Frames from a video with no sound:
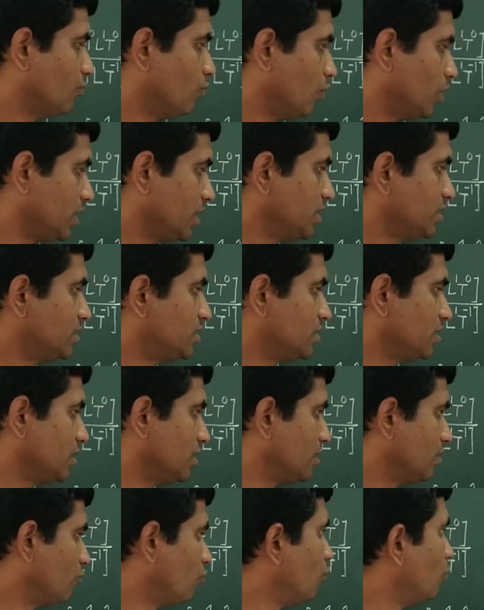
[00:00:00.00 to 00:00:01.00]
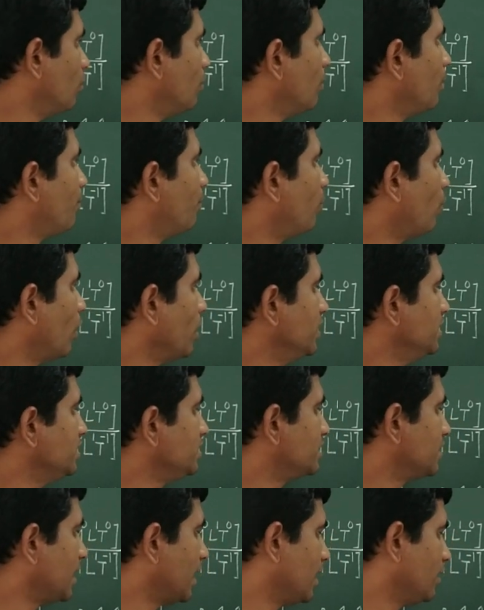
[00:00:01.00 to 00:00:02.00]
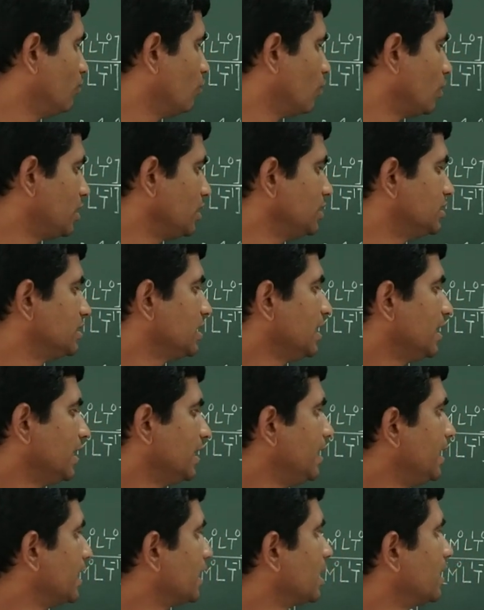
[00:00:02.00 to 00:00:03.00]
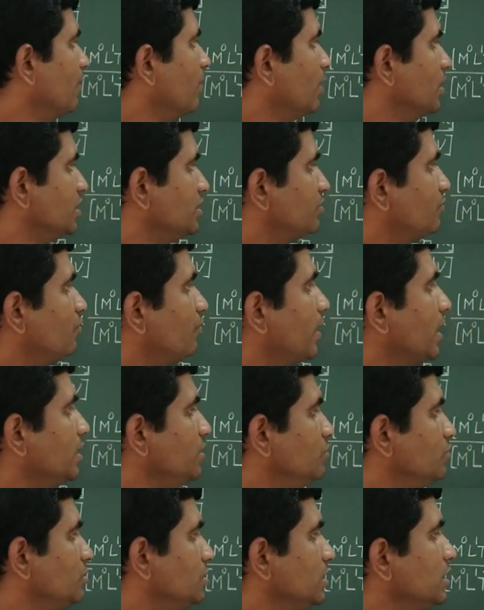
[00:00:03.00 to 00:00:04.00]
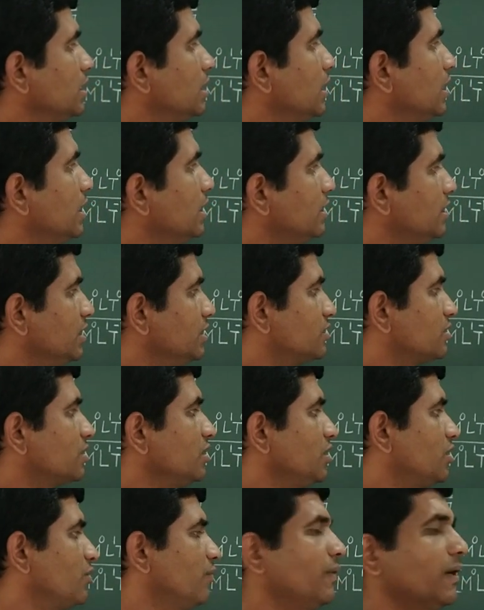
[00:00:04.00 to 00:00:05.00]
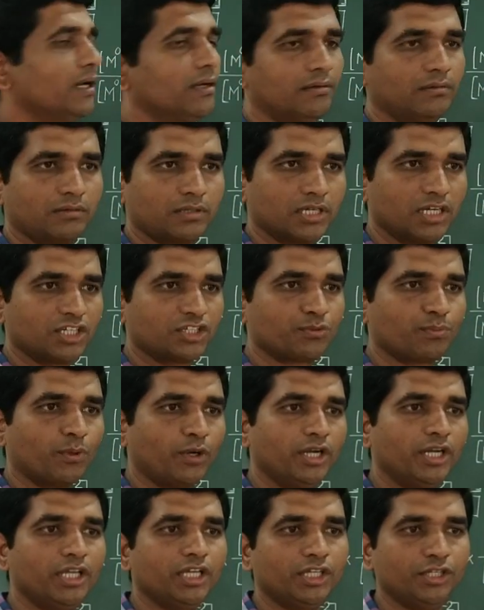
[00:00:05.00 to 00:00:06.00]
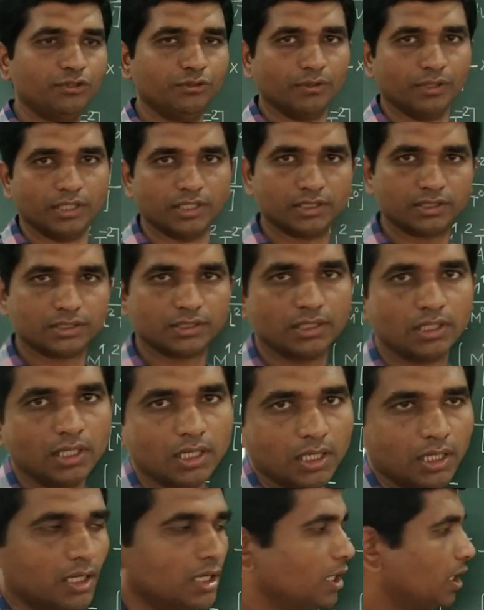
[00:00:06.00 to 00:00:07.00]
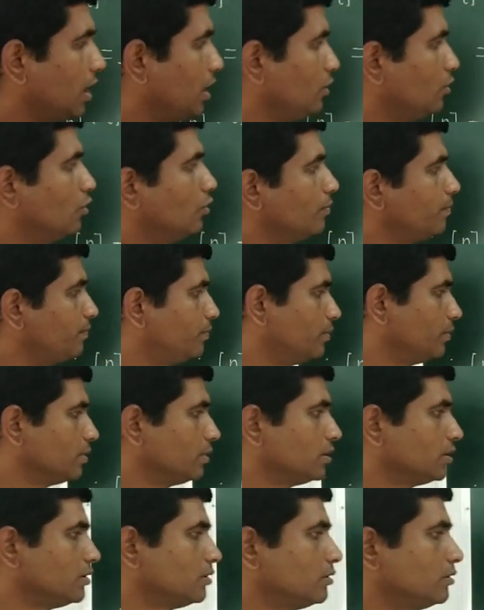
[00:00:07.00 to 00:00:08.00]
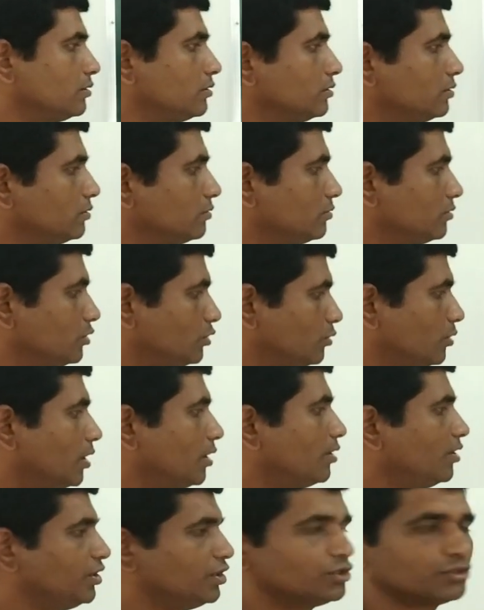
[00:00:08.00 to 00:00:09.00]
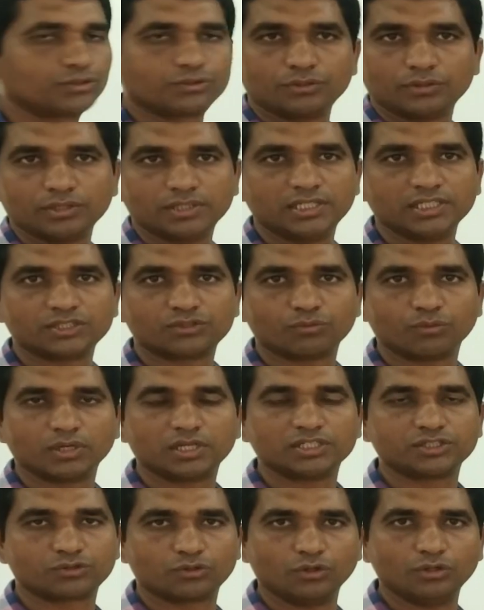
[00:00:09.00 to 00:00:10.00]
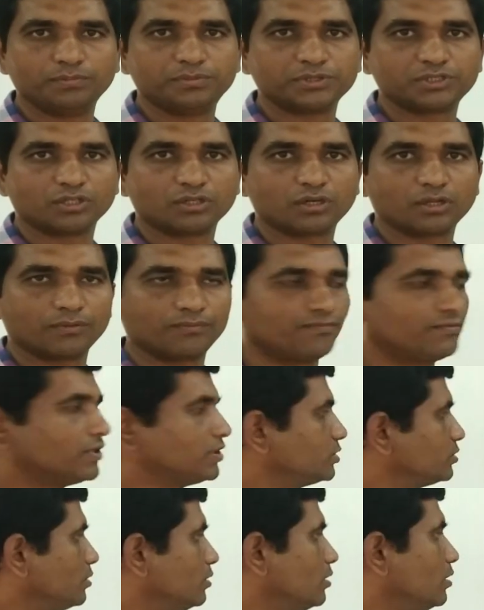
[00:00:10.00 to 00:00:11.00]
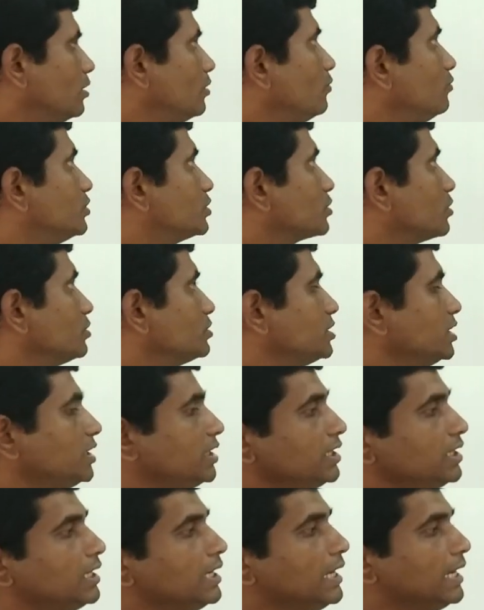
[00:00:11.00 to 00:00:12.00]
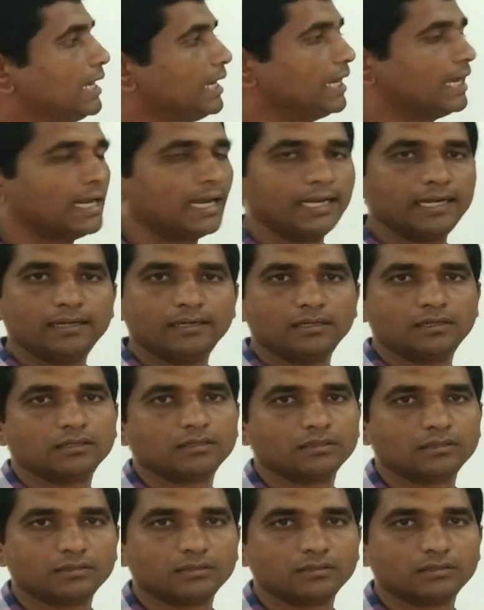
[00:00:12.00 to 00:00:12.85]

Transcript: what is poise and what is decawise by using this corresponding units. I hope you have understood this, what is coefficient of viscosity and